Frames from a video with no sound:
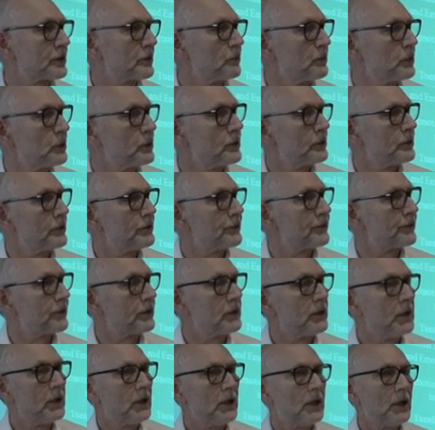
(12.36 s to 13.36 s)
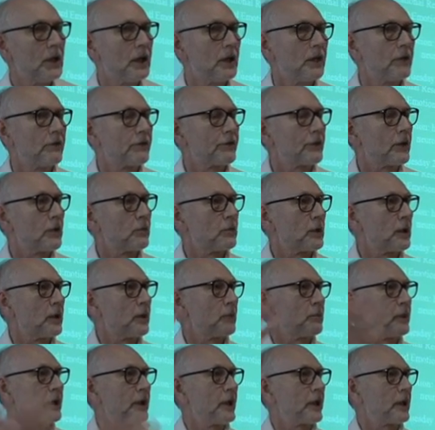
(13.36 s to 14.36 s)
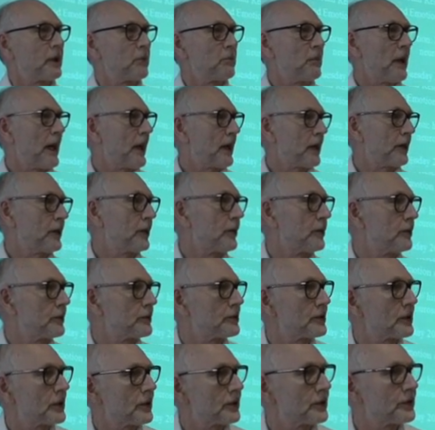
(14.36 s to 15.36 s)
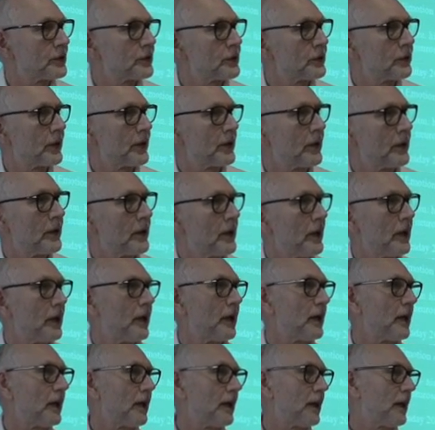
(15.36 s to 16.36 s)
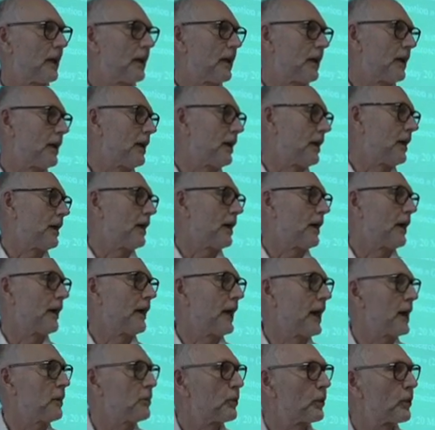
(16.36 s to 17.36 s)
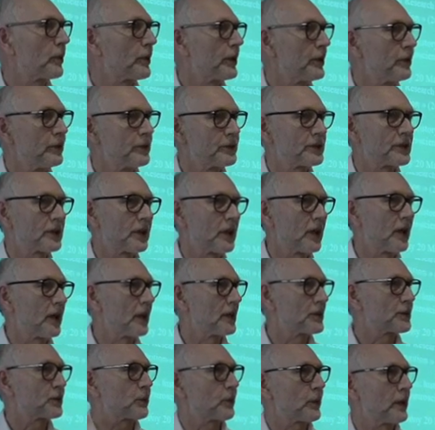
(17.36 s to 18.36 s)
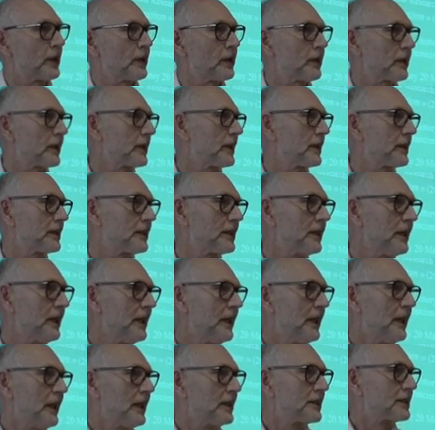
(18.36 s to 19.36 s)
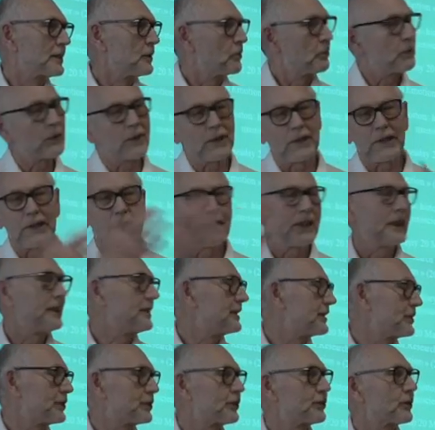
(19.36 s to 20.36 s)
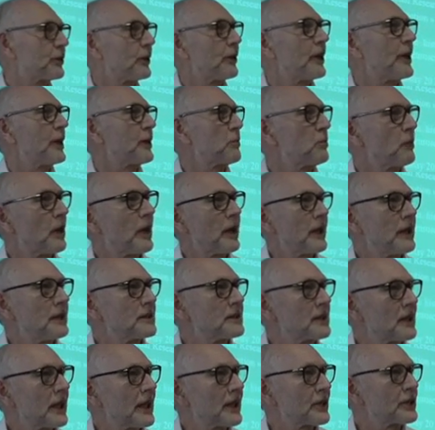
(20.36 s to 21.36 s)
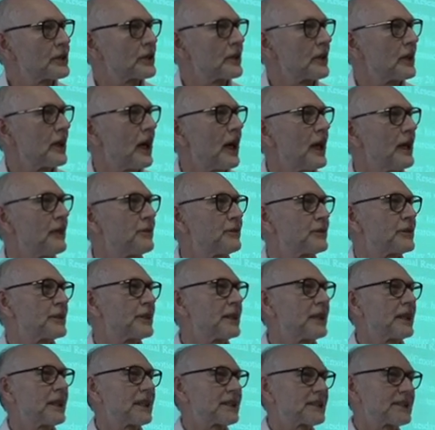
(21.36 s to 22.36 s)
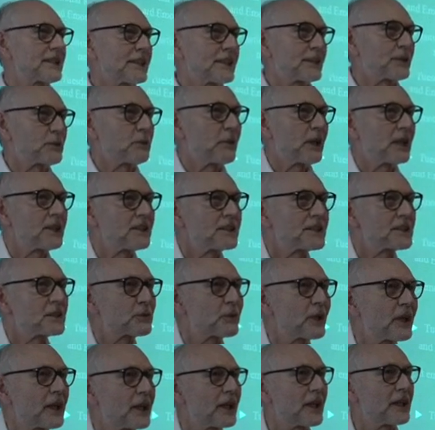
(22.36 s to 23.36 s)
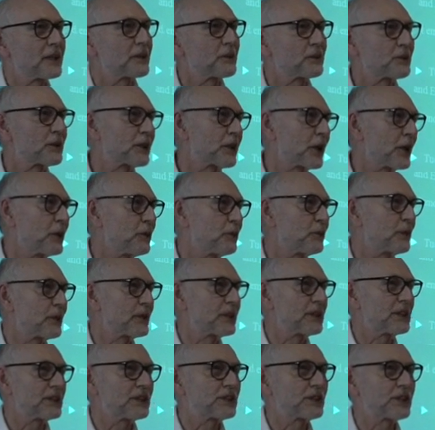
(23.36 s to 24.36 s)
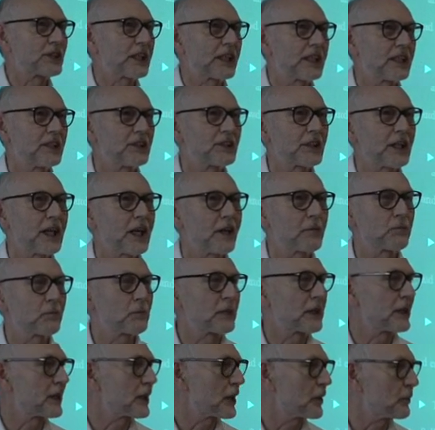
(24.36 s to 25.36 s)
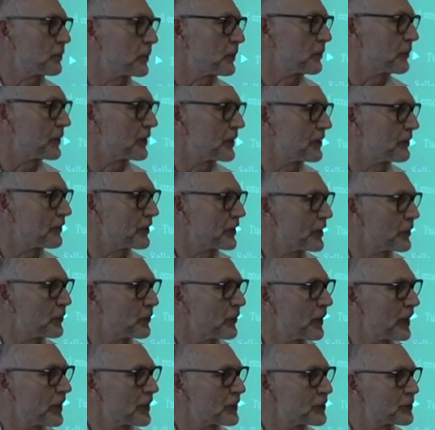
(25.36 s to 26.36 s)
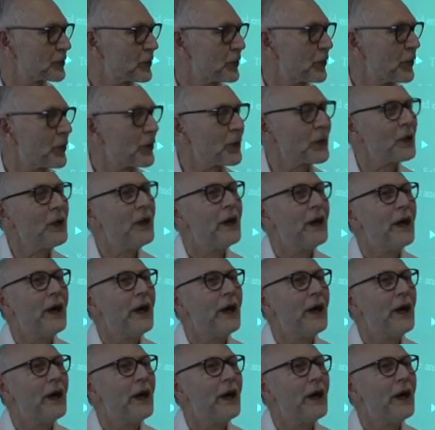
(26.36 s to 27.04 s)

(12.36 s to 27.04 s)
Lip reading: to move from being a Mac user to an Apple user last week, and it's completely destroyed my intellectual life for the next 6 months while I cope with this change. I haven't been coping with it very well at all,